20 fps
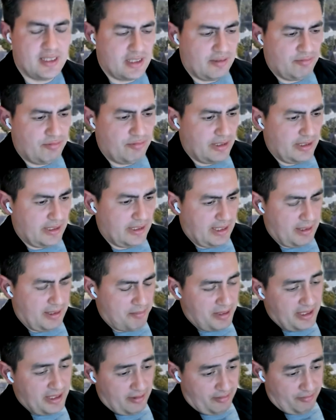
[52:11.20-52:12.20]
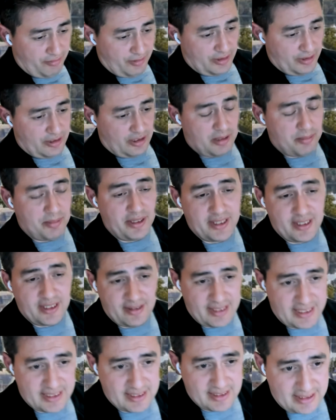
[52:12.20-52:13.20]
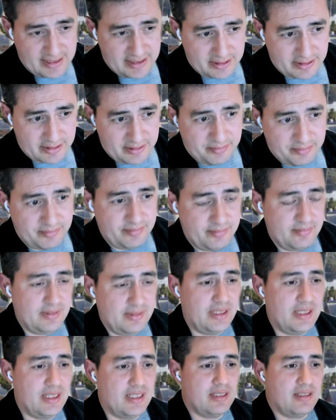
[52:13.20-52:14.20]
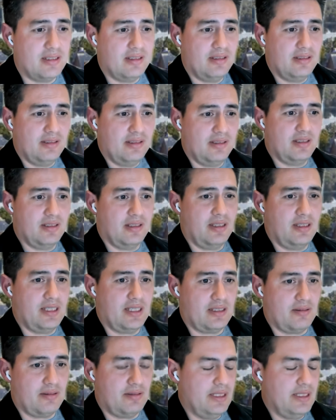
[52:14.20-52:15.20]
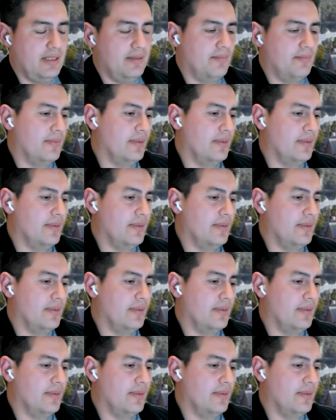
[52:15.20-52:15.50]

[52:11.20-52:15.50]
a tough one. And I mean, if we talk about the tech sector in this context, right?